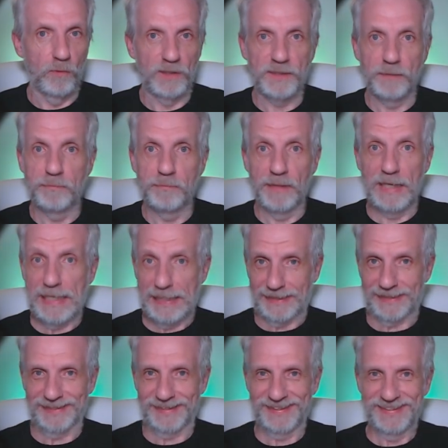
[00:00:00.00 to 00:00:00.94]
Welcome
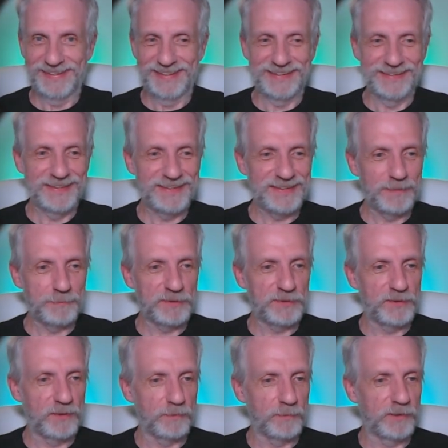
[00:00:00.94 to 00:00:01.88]
back. In this
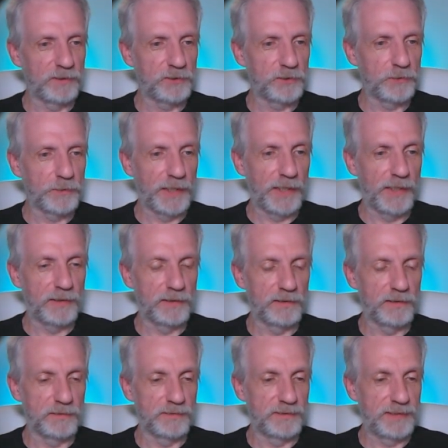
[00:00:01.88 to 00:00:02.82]
episode, I'm going to show you how
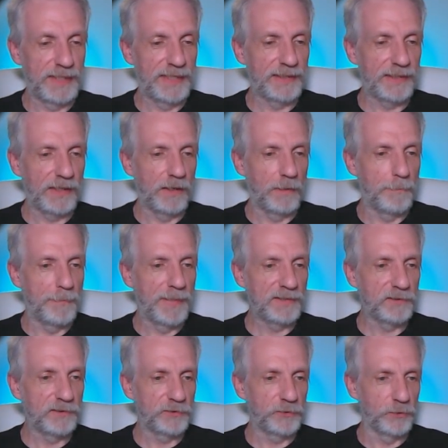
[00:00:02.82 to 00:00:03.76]
to take our
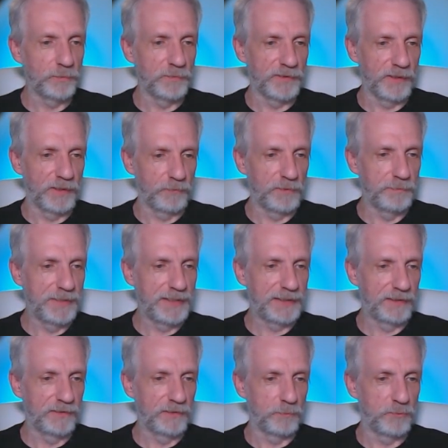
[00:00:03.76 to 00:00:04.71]
metahuman that we
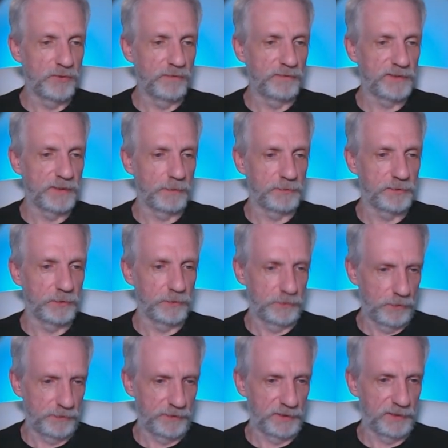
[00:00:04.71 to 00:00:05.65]
made in the previous
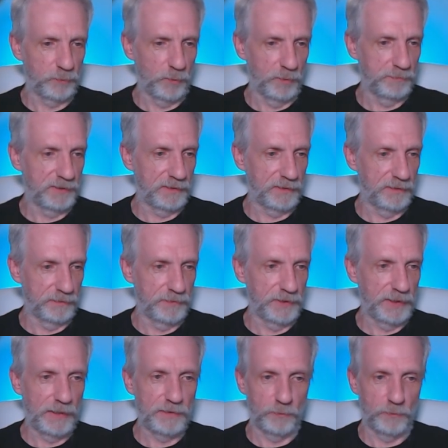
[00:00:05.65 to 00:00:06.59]
episode, not this one, but
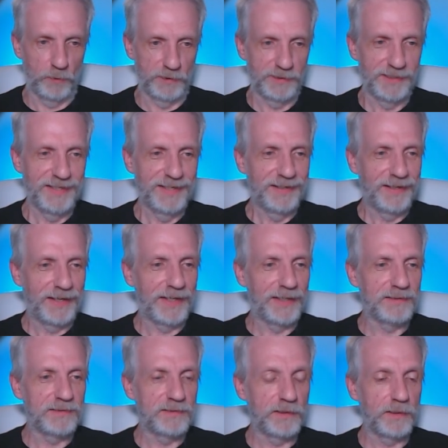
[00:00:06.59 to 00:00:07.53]
the other one,
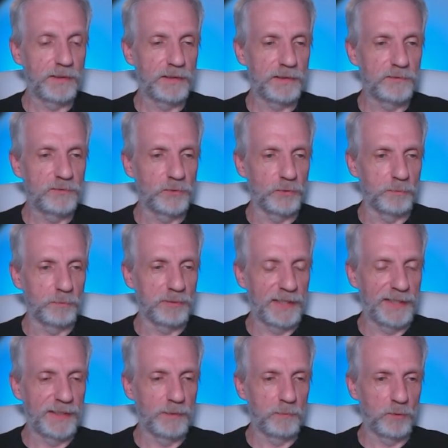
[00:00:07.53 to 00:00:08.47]
and turn it into a
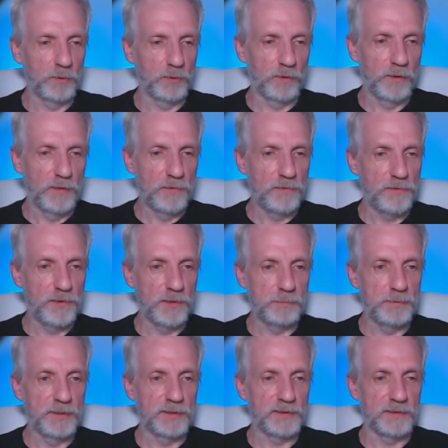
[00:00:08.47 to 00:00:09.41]
playable
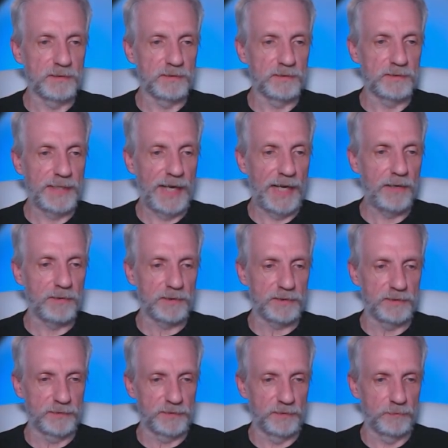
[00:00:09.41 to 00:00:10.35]
third-person
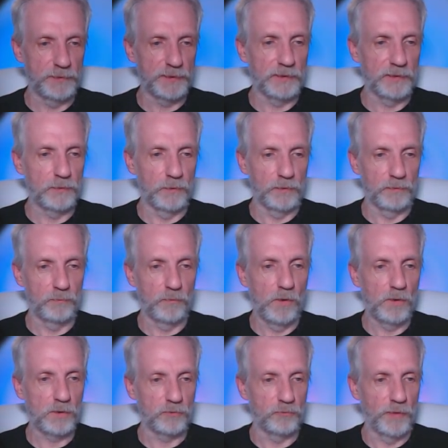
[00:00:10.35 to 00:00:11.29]
character so that we can go and
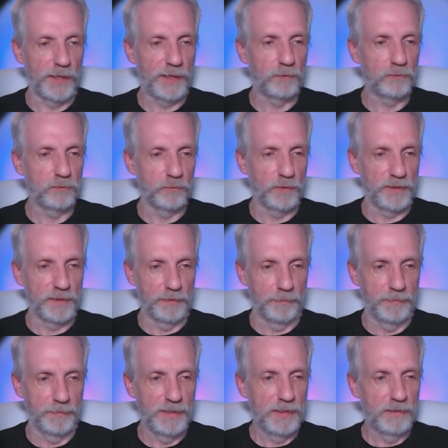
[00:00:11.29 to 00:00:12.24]
walk around with
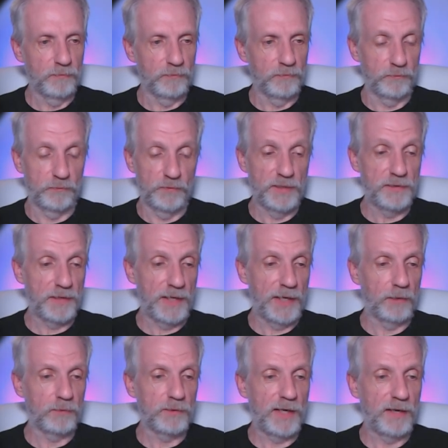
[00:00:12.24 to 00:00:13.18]
him
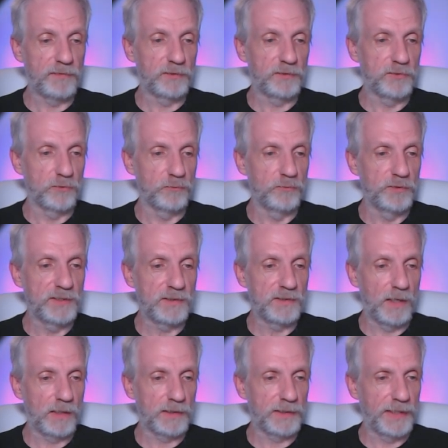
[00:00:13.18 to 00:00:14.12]
without having to
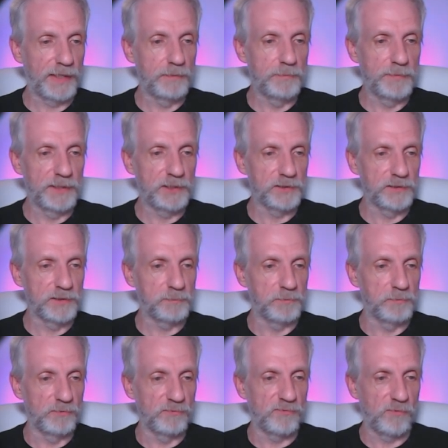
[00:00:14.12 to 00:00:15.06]
retarget animations
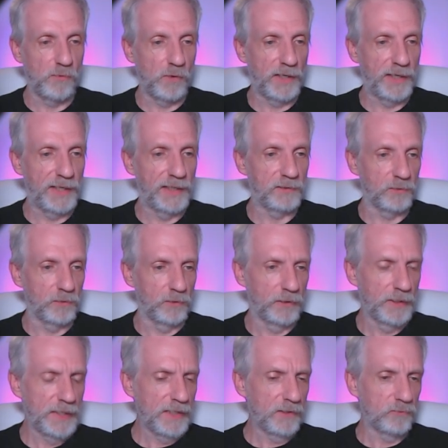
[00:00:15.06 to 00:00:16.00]
beforehand
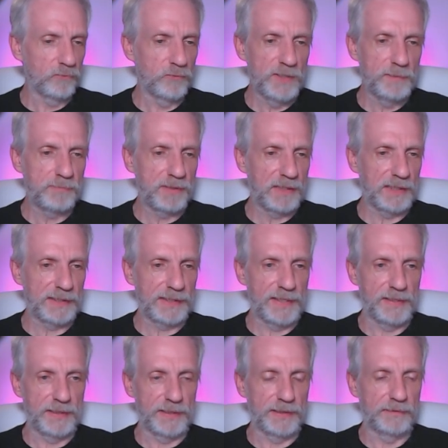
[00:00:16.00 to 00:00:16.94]
or re-plug
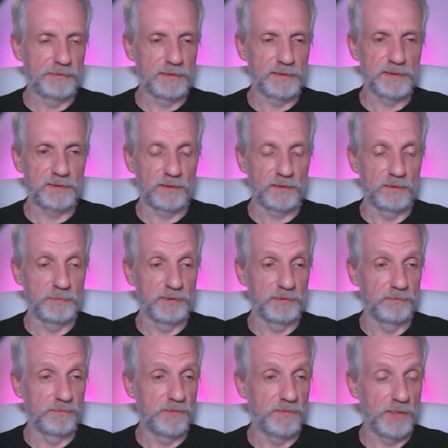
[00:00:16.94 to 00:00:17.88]
anything in. This is going to be
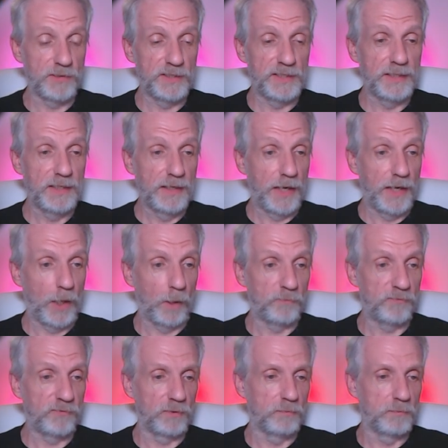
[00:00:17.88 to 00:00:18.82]
very
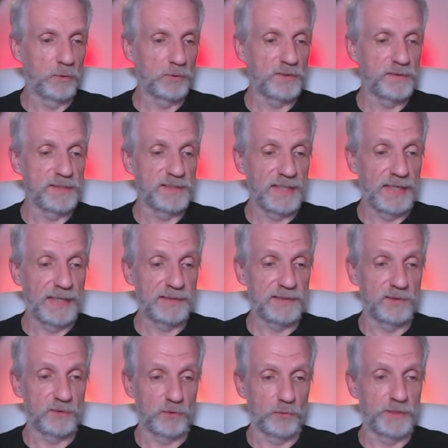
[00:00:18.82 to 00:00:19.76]
helpful. Most of these
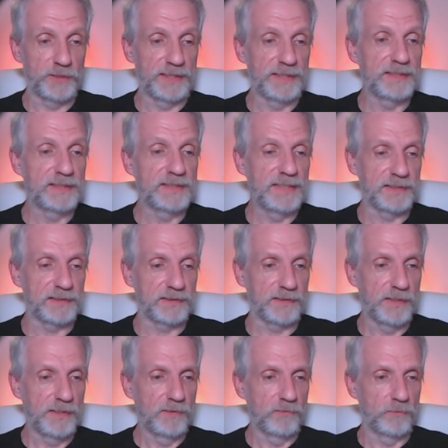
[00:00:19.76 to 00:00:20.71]
assets already exist
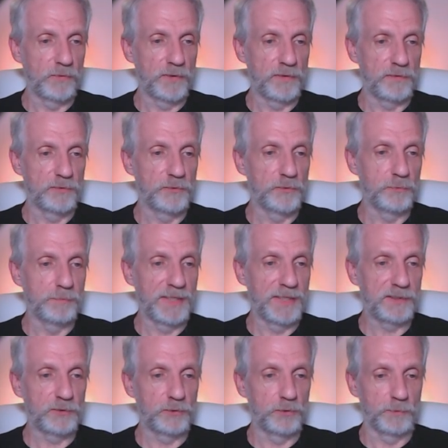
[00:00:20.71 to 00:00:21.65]
with the new
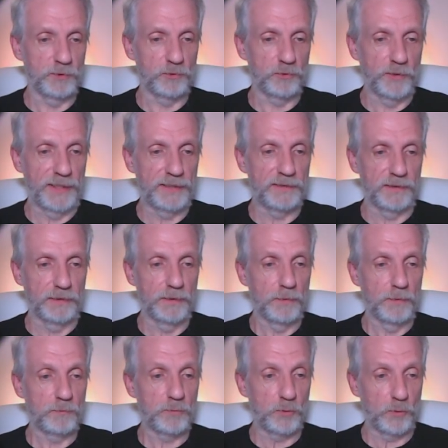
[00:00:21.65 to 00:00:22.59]
Metahuman Creator
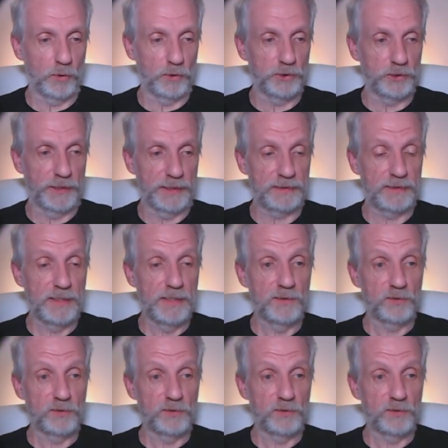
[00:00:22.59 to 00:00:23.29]
project.